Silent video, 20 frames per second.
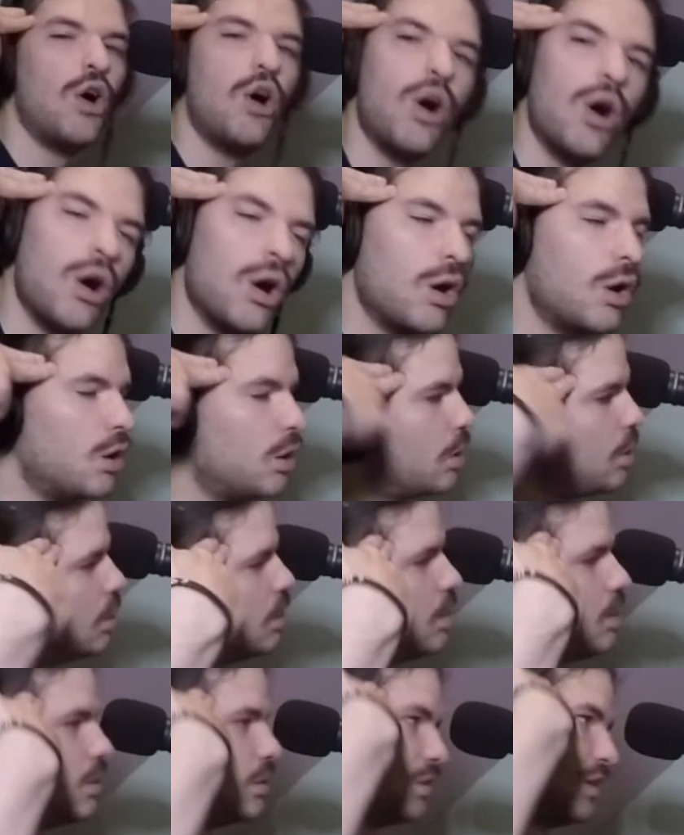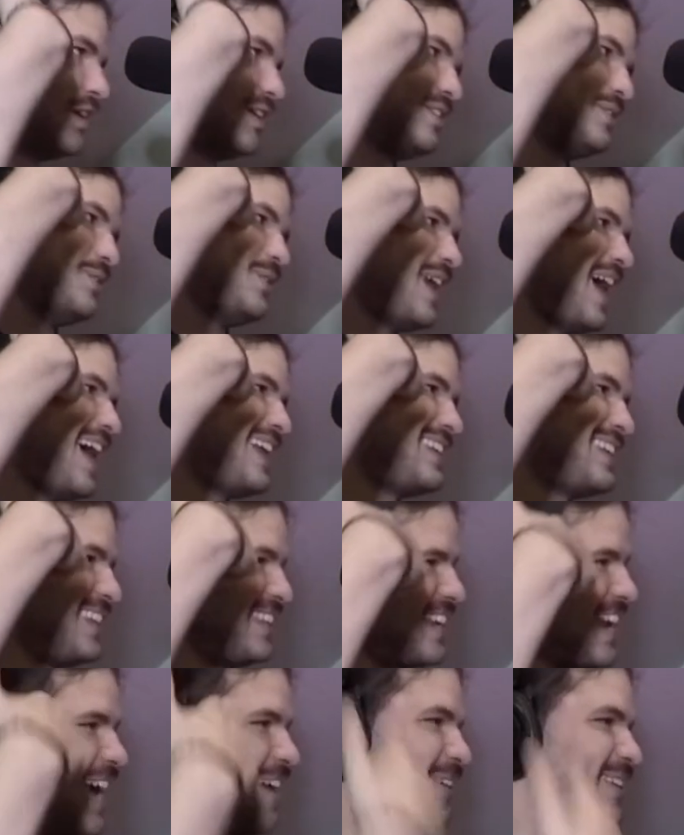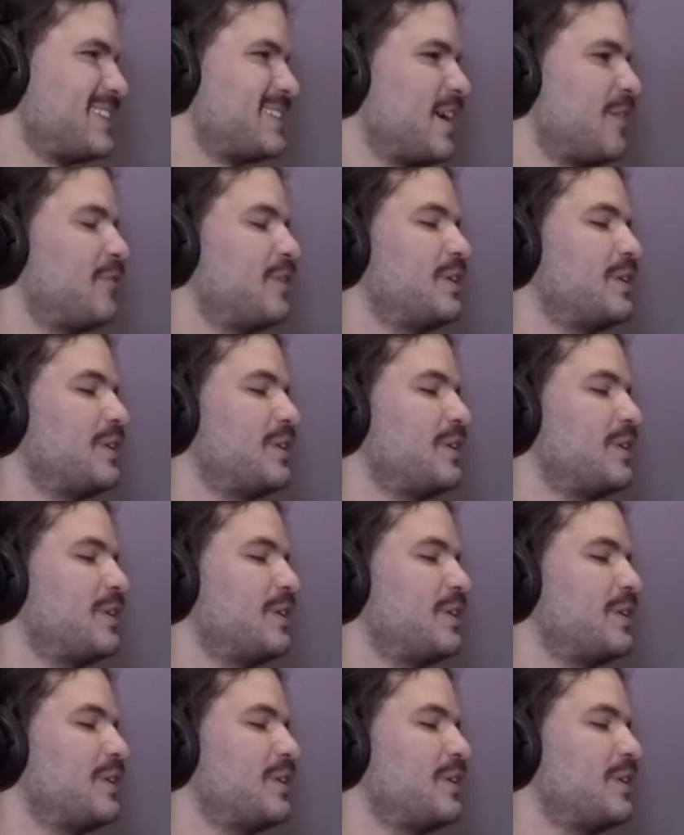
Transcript: oh, like do that to the camera and stuff.